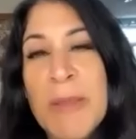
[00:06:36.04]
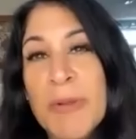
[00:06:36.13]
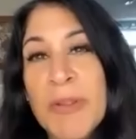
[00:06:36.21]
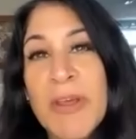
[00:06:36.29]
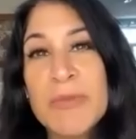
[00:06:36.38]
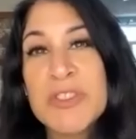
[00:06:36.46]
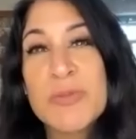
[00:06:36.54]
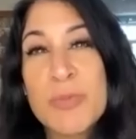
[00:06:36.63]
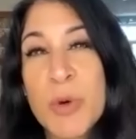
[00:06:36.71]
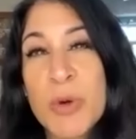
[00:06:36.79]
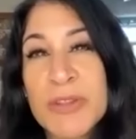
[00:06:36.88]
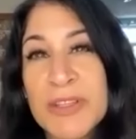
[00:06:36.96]
people that would
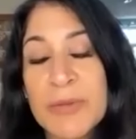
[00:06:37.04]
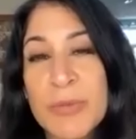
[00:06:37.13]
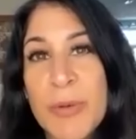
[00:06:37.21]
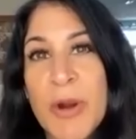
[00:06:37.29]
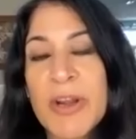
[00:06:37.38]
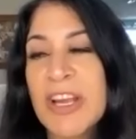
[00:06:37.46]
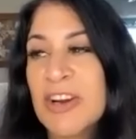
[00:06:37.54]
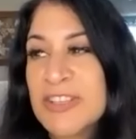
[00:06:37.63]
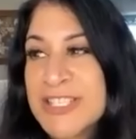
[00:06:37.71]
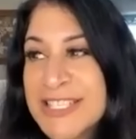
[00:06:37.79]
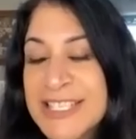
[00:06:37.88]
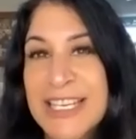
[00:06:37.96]
support the Liberal Party are
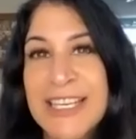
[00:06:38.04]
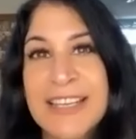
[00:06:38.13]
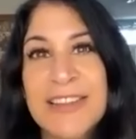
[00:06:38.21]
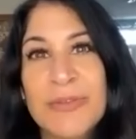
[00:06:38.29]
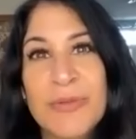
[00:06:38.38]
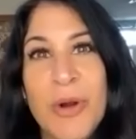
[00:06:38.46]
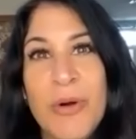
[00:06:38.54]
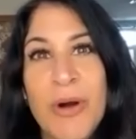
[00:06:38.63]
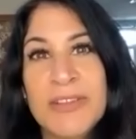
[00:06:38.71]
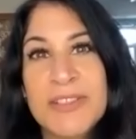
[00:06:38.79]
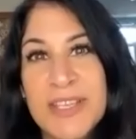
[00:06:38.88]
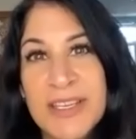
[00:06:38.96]
sitting in their row,
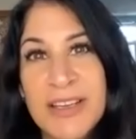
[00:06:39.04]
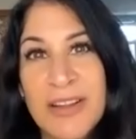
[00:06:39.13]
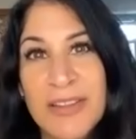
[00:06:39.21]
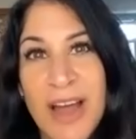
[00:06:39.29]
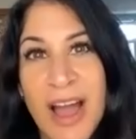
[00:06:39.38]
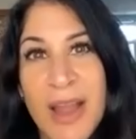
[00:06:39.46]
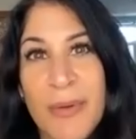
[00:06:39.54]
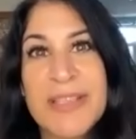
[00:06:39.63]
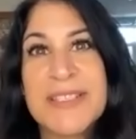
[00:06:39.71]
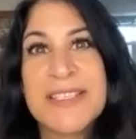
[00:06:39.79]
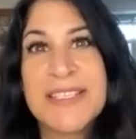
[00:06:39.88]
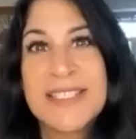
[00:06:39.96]
uh, sitting on the
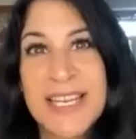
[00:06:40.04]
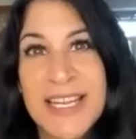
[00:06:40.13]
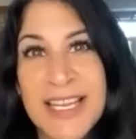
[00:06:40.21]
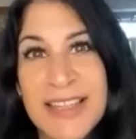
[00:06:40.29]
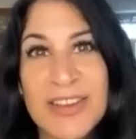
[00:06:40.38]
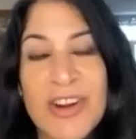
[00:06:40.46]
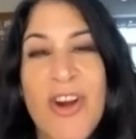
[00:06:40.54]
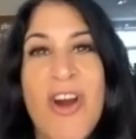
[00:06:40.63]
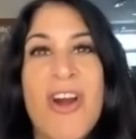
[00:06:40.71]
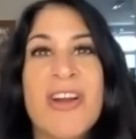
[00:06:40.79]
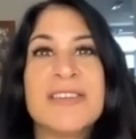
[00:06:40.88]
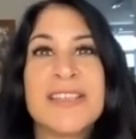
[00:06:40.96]
highways, sitting in their
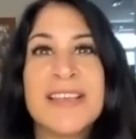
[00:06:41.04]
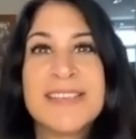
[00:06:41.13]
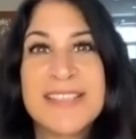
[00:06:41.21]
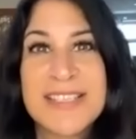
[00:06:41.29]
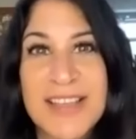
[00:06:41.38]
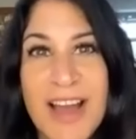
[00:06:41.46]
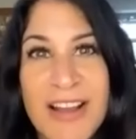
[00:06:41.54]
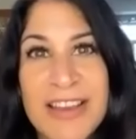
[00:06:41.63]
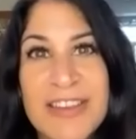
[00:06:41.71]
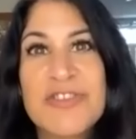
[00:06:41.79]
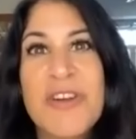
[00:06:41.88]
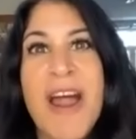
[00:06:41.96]
cars, stuck
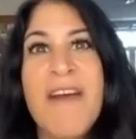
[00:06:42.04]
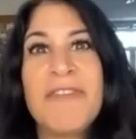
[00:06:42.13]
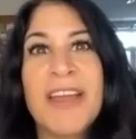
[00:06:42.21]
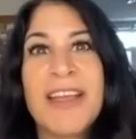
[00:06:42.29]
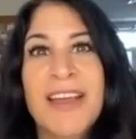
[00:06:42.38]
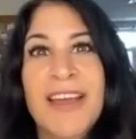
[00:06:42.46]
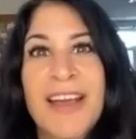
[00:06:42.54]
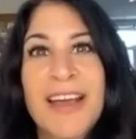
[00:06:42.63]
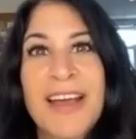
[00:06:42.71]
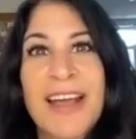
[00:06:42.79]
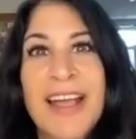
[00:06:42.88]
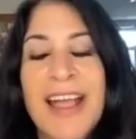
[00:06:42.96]
in traffic.
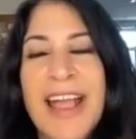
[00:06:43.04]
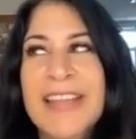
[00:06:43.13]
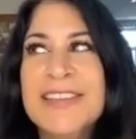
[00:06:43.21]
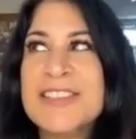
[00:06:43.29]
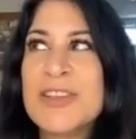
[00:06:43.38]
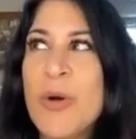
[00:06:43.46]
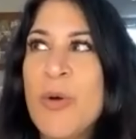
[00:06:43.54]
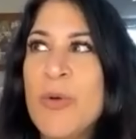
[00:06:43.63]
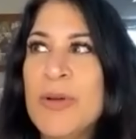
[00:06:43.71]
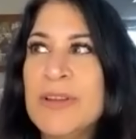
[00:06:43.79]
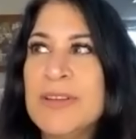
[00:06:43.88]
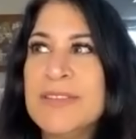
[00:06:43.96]
And so
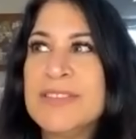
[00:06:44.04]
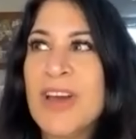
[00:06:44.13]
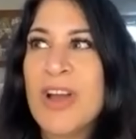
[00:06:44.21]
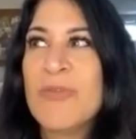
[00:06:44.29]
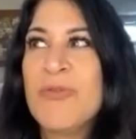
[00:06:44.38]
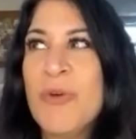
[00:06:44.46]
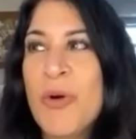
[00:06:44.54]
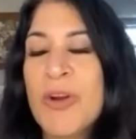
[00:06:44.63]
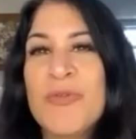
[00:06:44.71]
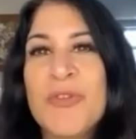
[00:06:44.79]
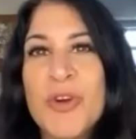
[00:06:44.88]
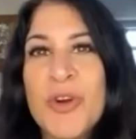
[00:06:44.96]
Doug
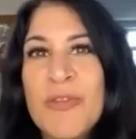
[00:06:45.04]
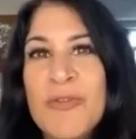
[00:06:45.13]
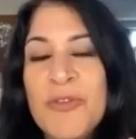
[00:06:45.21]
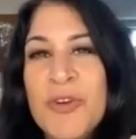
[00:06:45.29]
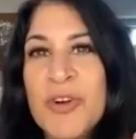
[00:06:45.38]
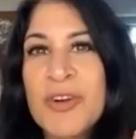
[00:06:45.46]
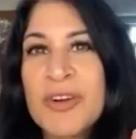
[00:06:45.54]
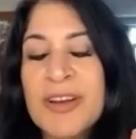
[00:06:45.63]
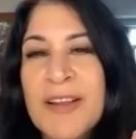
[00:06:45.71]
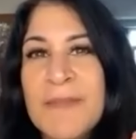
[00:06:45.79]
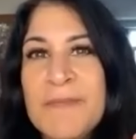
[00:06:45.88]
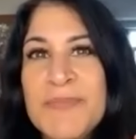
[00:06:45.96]
Ford, for, for
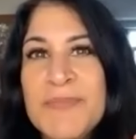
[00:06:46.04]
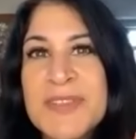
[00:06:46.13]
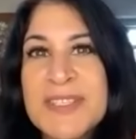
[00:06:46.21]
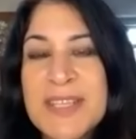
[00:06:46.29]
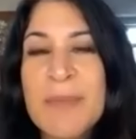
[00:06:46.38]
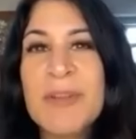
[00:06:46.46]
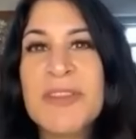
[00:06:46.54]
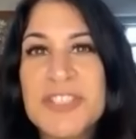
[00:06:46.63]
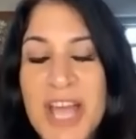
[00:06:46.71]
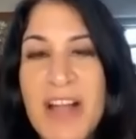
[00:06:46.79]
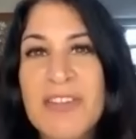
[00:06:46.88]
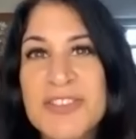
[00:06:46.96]
some of the
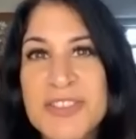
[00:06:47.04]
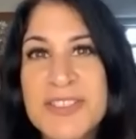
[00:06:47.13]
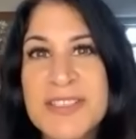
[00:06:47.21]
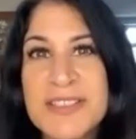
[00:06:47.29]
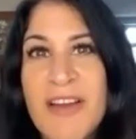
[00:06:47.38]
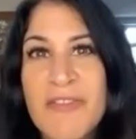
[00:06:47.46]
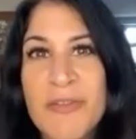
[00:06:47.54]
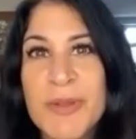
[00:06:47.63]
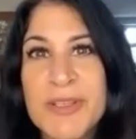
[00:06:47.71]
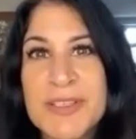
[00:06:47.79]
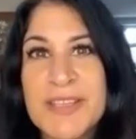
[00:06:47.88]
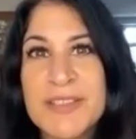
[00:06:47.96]
challenges his
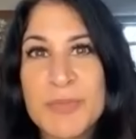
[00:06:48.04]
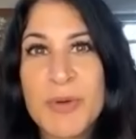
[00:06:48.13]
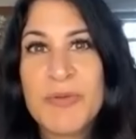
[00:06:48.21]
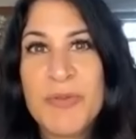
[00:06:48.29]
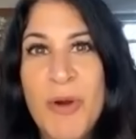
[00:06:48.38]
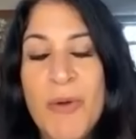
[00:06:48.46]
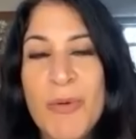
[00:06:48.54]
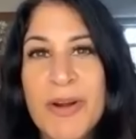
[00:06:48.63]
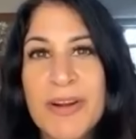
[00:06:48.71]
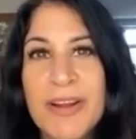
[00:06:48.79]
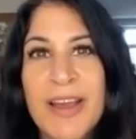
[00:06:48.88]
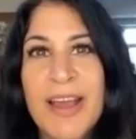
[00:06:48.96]
government has put forward,